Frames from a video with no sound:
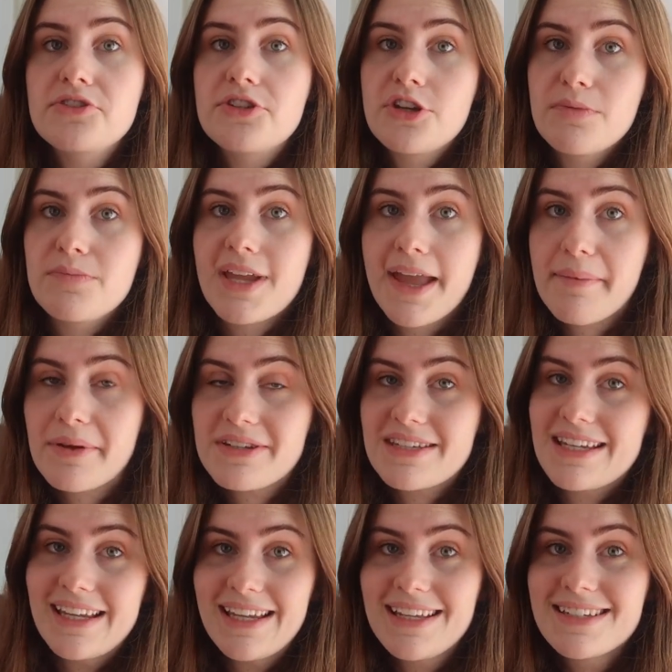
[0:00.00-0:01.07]
to be able
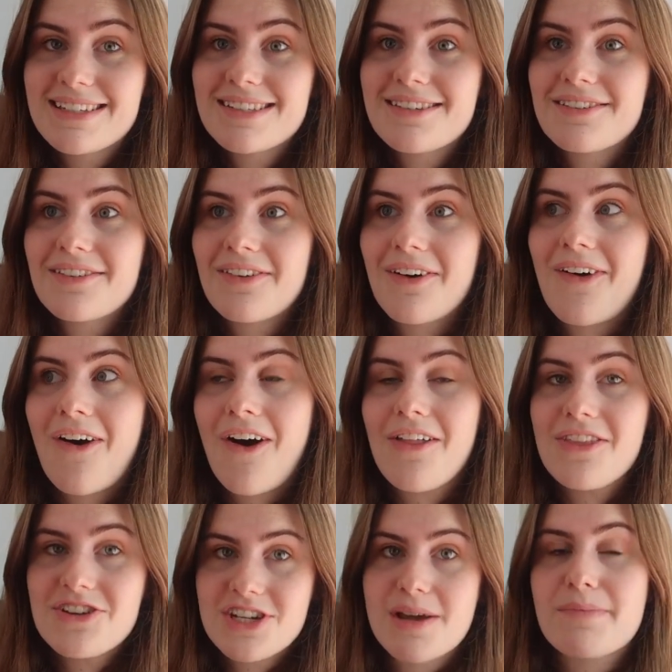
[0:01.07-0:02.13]
to eat
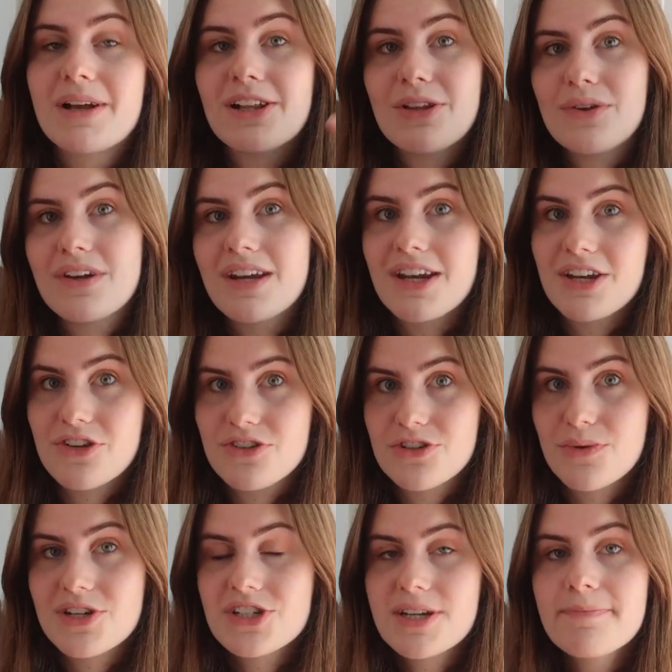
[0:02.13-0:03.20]
on the ship included in your
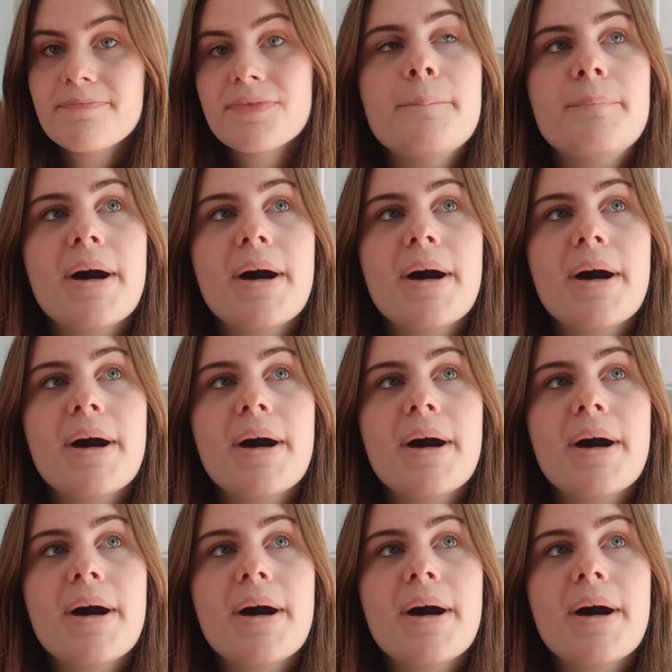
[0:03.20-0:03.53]
tuition.